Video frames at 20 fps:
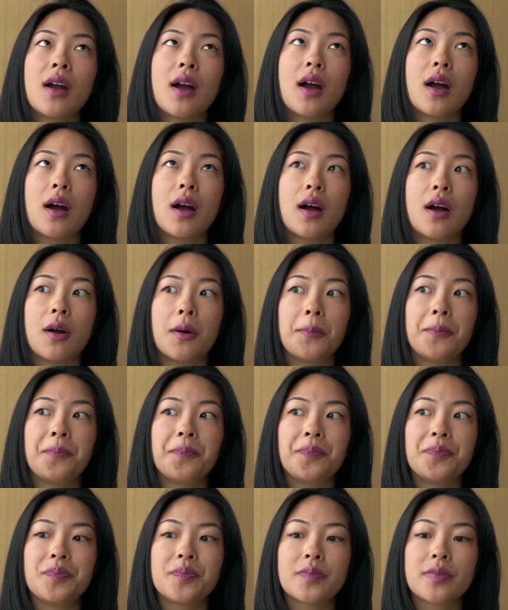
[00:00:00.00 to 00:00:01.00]

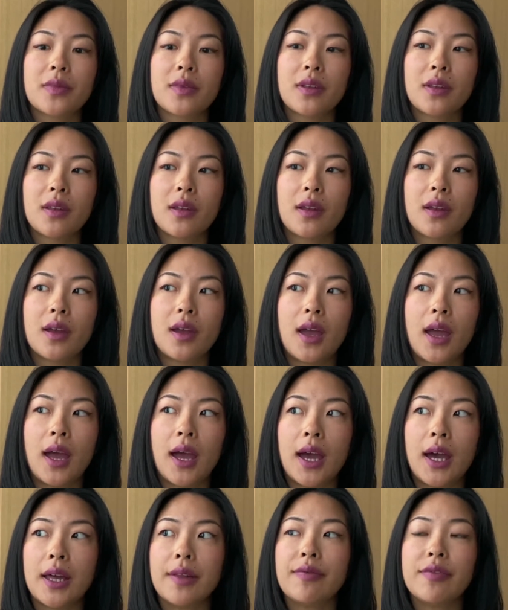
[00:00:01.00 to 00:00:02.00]
and
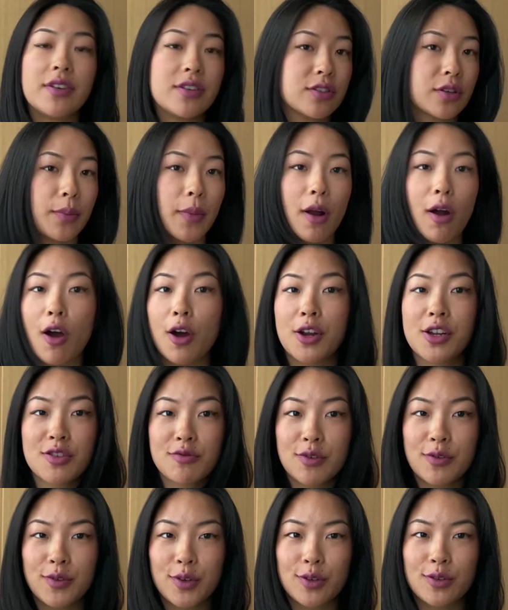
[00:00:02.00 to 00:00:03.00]
these are my honest
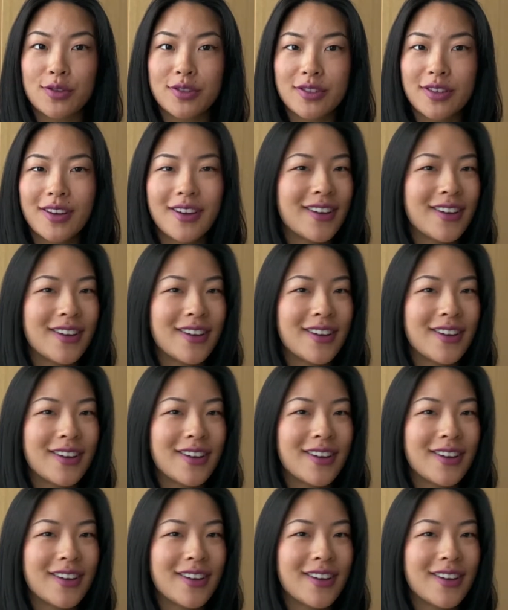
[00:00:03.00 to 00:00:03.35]
reviews.